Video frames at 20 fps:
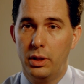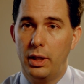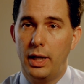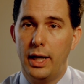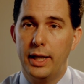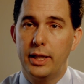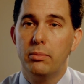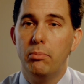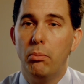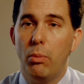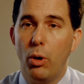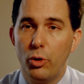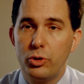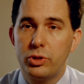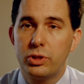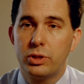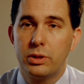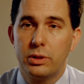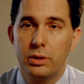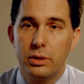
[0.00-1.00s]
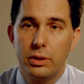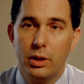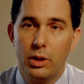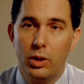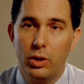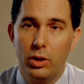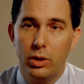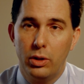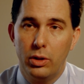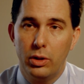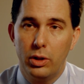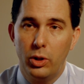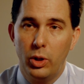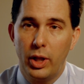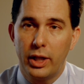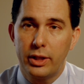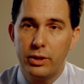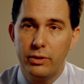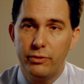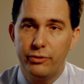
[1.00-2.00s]
I think most
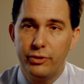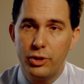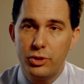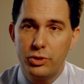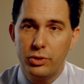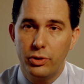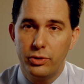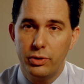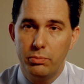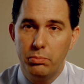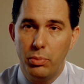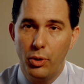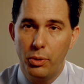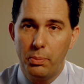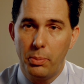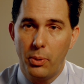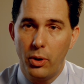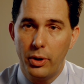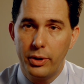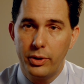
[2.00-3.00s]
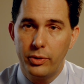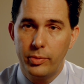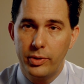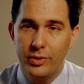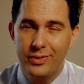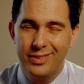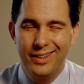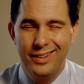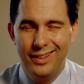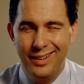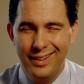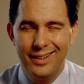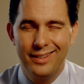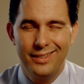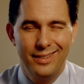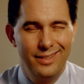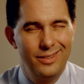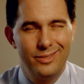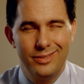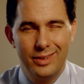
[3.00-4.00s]
elected officials in both parties would say, yeah,
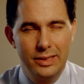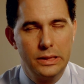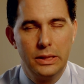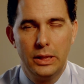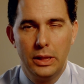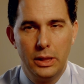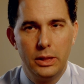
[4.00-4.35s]
you know what,